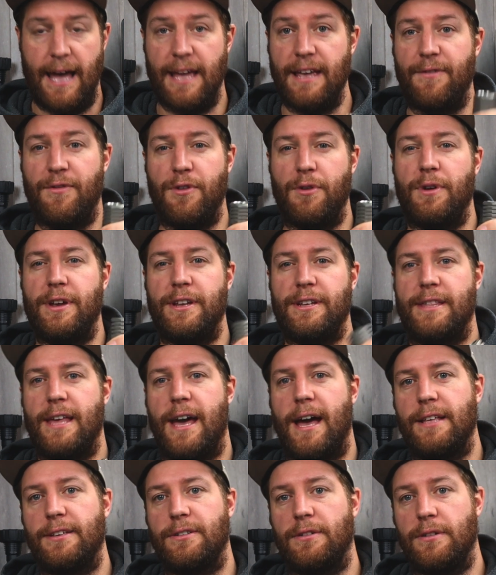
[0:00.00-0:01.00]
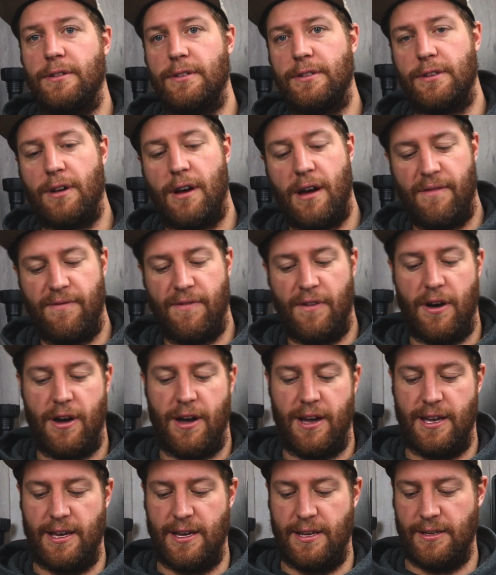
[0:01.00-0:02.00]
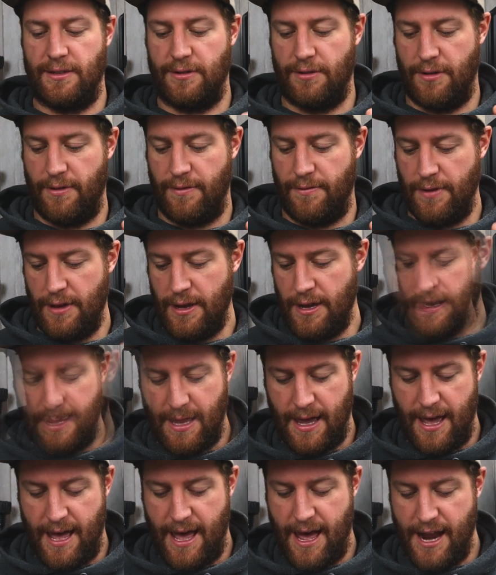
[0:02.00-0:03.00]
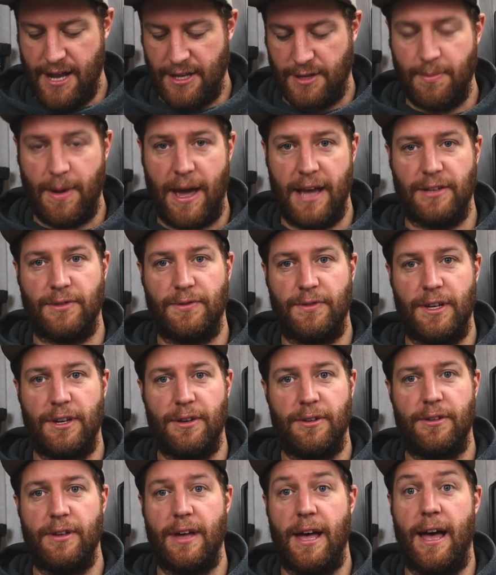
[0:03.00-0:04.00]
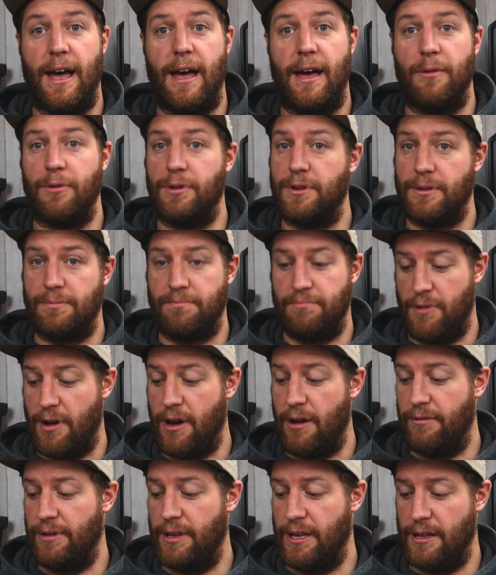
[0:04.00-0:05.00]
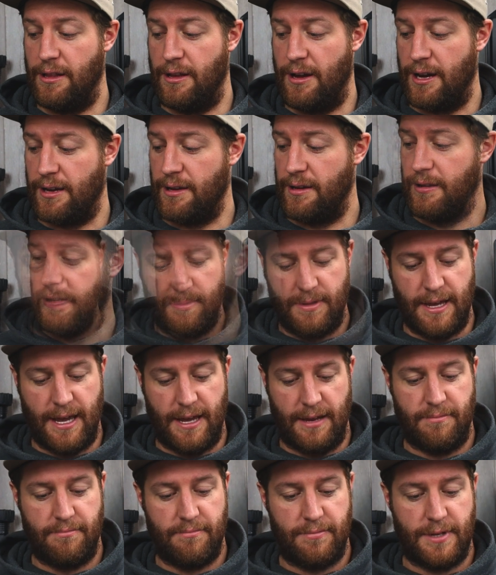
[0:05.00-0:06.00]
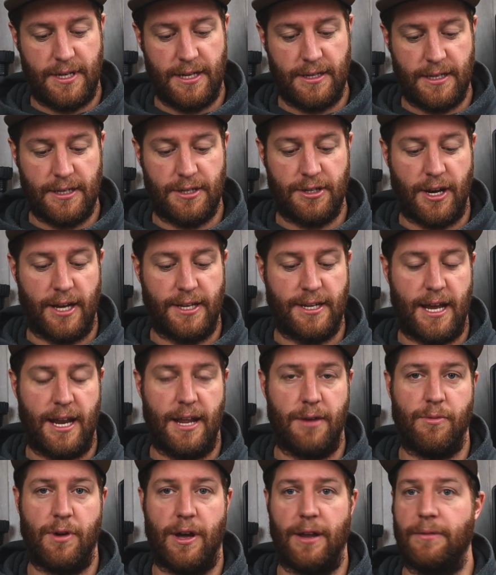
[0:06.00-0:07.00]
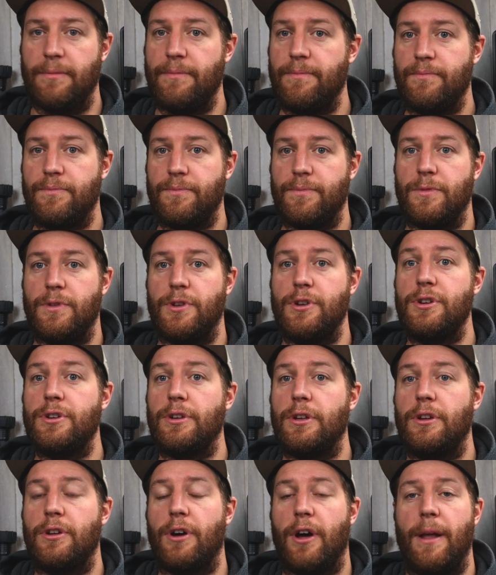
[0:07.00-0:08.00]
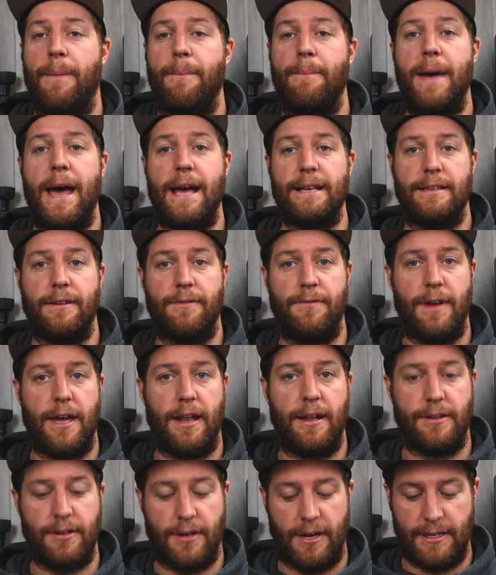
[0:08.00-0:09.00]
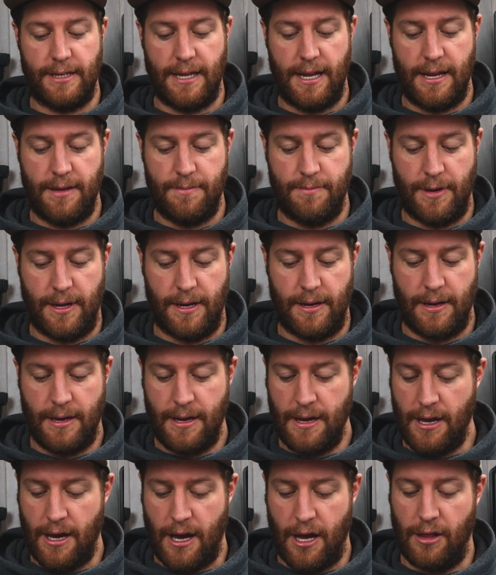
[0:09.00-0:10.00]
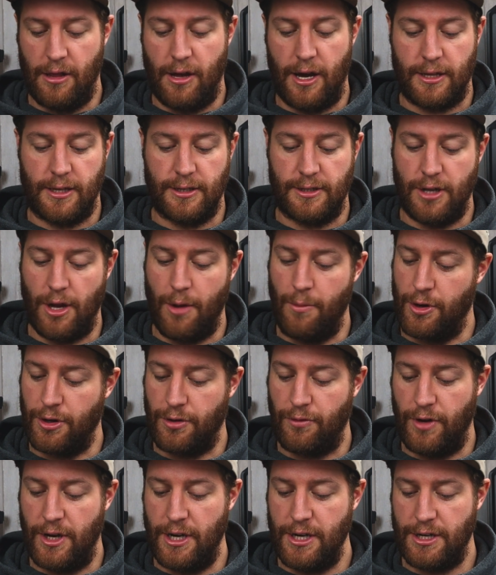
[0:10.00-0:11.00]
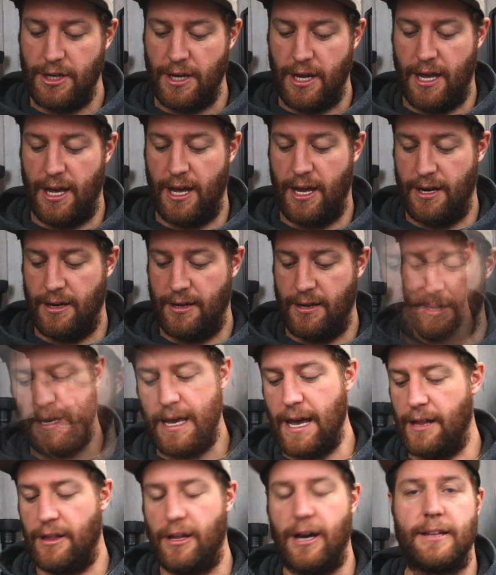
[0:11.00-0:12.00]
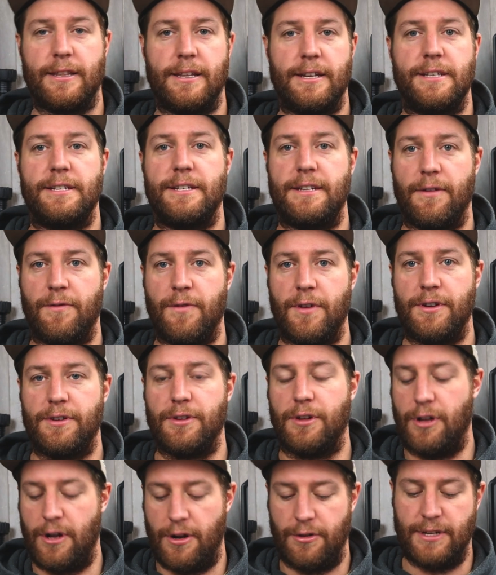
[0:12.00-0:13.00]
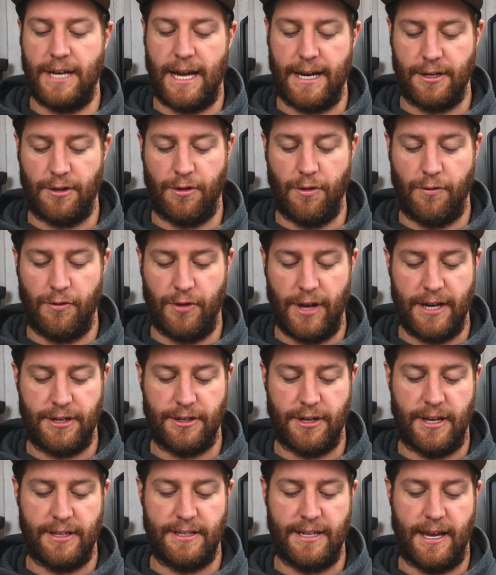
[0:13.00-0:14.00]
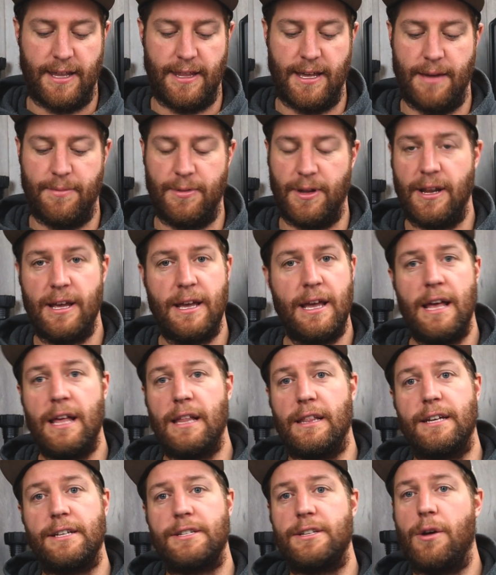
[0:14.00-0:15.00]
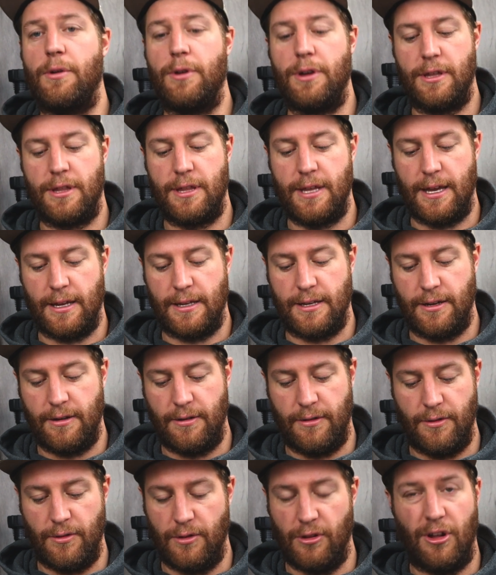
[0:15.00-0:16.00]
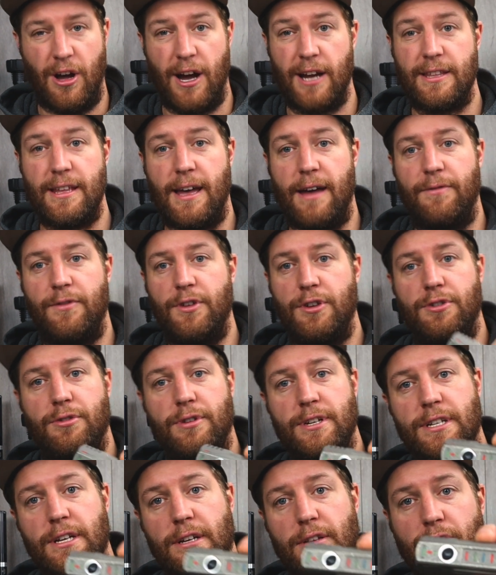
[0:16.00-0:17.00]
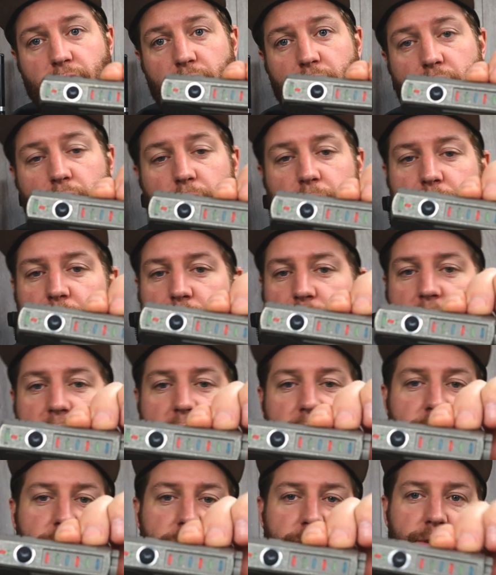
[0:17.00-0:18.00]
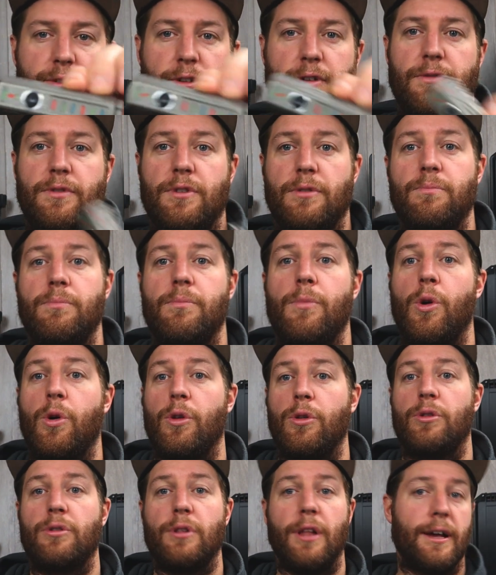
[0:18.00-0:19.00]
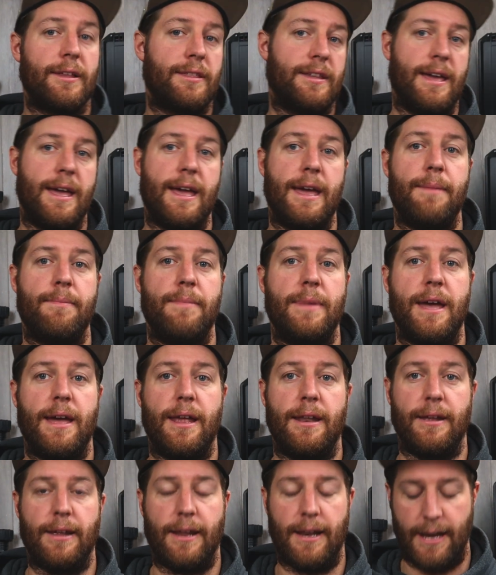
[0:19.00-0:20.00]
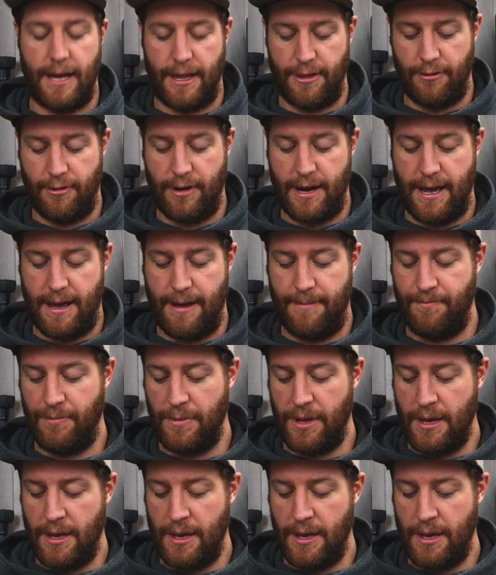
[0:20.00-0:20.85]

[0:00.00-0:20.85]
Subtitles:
If you're into that sort of sci-fi sort of outer space feel, which I really like. Yeah, dig this titanium one. Usually not a massive fan of titanium, but I like the stonewash finish, and I like that it's different to a lot of tactical flashlights out there. But let us know what you think. Do you like that futuristic look, or would you rather it sort of to more look like the Ant-Man, another